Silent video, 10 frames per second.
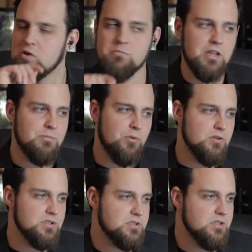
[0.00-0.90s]
new
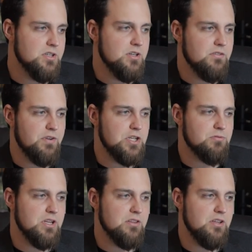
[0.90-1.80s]
motherboards
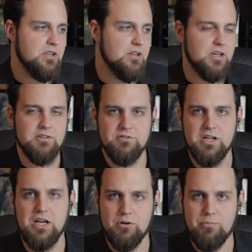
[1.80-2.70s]
featuring the, I guess,
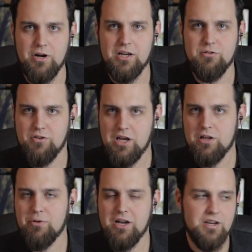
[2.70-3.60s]
the killer brand, the
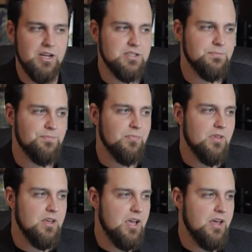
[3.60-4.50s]
killer brand Nix,
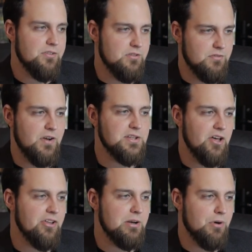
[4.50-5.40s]
and the
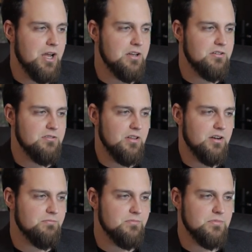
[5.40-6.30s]
Fatality branded. There's a
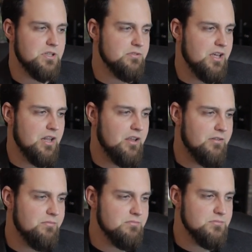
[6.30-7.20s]
lot of, you know, they got a
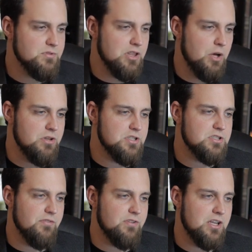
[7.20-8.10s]
lot of loaded
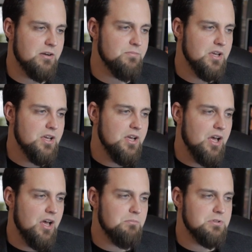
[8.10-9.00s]
stuff in there.
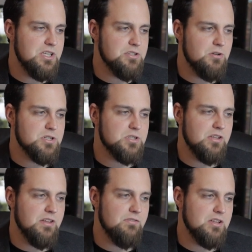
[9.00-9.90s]
Uh, but these are
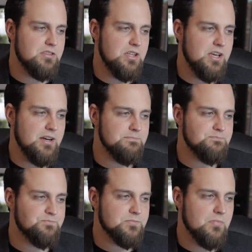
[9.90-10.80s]
interesting. They've got the
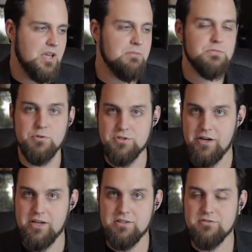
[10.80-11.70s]
um, M two
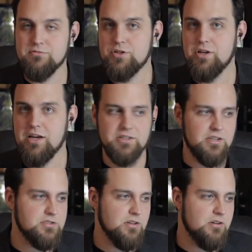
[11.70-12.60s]
sockets, so you guys
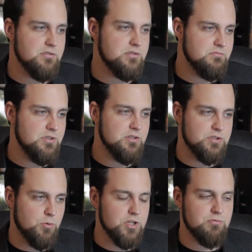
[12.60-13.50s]
can install, you know,
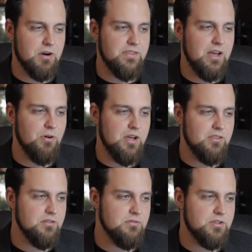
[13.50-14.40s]
storage right that
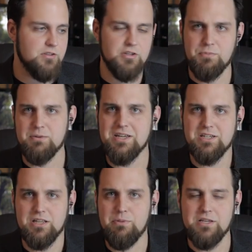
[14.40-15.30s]
way. The, it's it's pretty
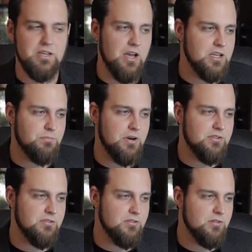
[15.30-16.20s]
basically P C I
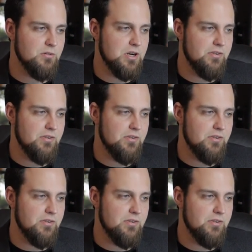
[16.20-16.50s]
Express or, or